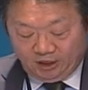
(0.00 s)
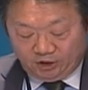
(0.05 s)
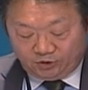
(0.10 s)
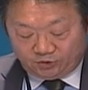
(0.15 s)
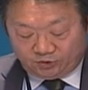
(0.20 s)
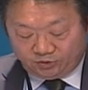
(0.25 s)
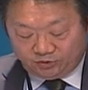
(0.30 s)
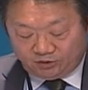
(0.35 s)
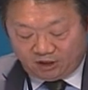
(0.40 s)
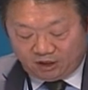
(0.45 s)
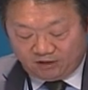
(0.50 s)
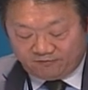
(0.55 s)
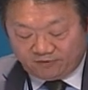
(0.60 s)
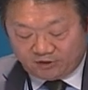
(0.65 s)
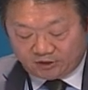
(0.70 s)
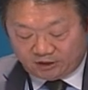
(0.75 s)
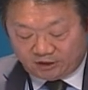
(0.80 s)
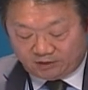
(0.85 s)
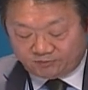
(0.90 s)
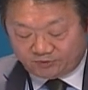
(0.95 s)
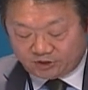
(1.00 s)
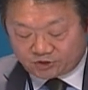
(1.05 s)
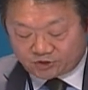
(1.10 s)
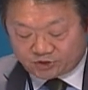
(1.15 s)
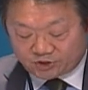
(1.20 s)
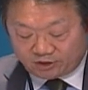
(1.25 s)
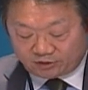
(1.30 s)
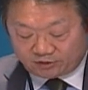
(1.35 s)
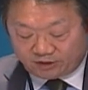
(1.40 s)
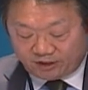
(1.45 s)
To overcome the
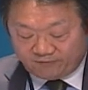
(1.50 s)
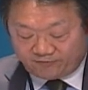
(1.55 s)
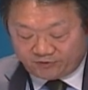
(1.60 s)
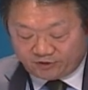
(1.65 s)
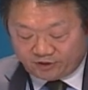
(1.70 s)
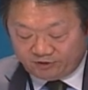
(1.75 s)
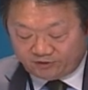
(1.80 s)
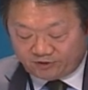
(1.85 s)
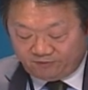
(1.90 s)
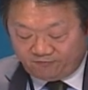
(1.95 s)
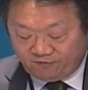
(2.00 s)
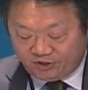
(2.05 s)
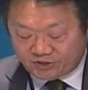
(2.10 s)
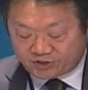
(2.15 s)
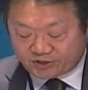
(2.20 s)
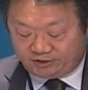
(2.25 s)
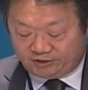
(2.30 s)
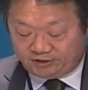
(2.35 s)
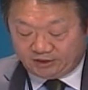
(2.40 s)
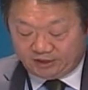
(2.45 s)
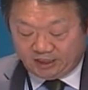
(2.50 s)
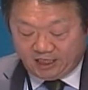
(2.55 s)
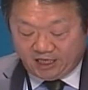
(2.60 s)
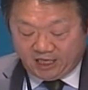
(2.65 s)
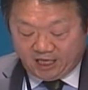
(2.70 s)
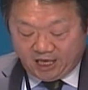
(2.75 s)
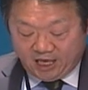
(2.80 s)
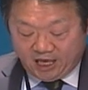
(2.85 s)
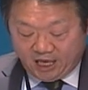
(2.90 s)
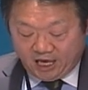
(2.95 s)
geographical division
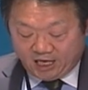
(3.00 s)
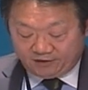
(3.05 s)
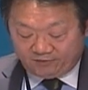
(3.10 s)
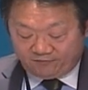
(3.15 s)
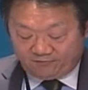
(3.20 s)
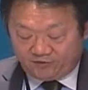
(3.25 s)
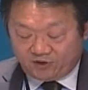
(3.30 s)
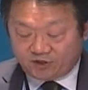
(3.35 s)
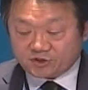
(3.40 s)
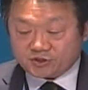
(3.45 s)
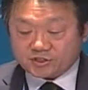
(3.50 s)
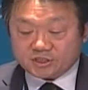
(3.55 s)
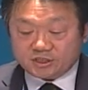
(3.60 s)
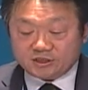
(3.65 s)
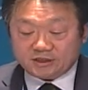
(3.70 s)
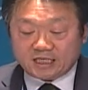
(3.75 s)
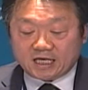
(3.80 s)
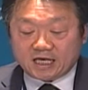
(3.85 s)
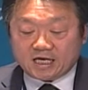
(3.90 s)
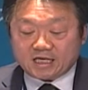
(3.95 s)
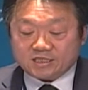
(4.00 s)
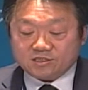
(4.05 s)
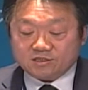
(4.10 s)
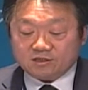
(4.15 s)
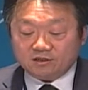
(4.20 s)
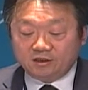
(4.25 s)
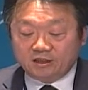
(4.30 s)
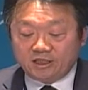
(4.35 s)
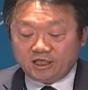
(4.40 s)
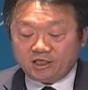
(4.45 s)
and function as
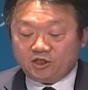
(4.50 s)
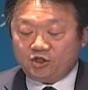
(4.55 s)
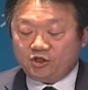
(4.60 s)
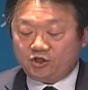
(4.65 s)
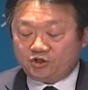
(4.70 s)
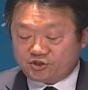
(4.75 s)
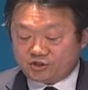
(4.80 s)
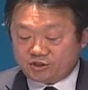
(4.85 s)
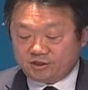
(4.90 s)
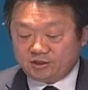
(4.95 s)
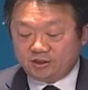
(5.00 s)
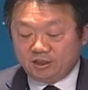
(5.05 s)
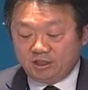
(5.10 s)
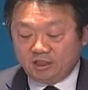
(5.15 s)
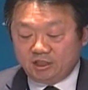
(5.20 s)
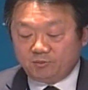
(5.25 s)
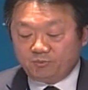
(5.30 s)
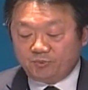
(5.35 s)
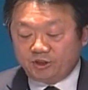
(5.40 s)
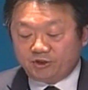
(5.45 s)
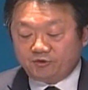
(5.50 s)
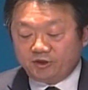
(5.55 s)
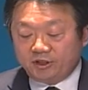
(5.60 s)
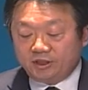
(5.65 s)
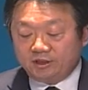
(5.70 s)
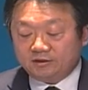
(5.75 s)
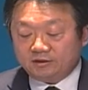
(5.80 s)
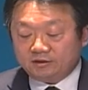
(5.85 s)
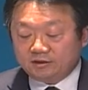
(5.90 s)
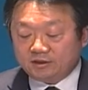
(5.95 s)
a linkage
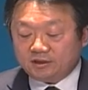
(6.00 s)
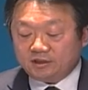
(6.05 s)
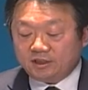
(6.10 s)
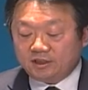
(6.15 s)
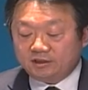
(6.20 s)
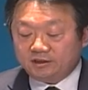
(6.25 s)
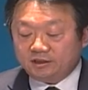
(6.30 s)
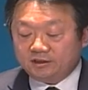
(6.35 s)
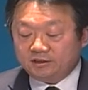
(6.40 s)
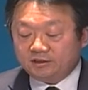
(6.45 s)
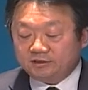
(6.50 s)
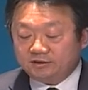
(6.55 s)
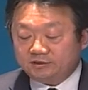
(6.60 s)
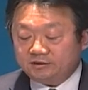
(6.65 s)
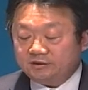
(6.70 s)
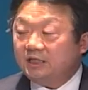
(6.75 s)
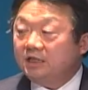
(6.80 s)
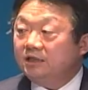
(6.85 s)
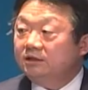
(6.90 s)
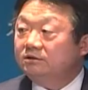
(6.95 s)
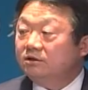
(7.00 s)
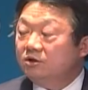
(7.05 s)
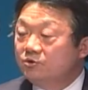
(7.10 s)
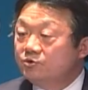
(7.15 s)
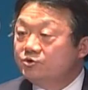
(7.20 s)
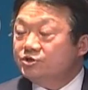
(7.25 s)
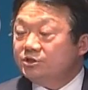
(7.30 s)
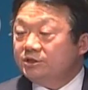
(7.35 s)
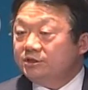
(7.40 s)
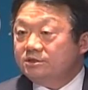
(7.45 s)
between the continent and the
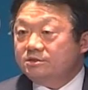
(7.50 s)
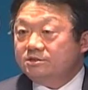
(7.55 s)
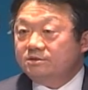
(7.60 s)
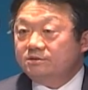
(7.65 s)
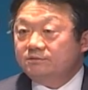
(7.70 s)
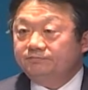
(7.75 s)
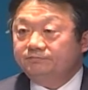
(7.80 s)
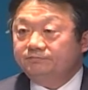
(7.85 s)
oceans.